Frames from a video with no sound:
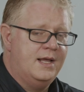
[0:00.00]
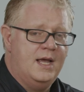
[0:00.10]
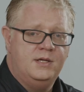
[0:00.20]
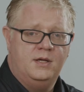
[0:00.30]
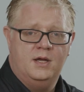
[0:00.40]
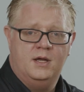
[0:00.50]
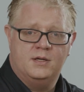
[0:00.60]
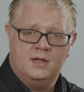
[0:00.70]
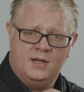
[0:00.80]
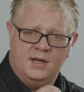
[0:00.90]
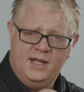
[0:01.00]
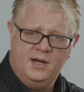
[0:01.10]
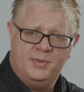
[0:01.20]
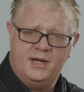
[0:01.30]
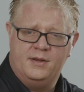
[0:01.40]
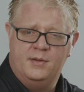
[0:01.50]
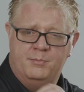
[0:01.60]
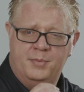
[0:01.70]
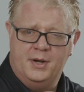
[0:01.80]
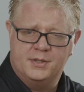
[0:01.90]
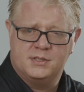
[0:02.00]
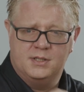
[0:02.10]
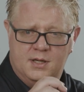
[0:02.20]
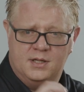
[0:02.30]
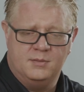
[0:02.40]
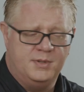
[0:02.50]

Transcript: again, you heard a little bit of the but at the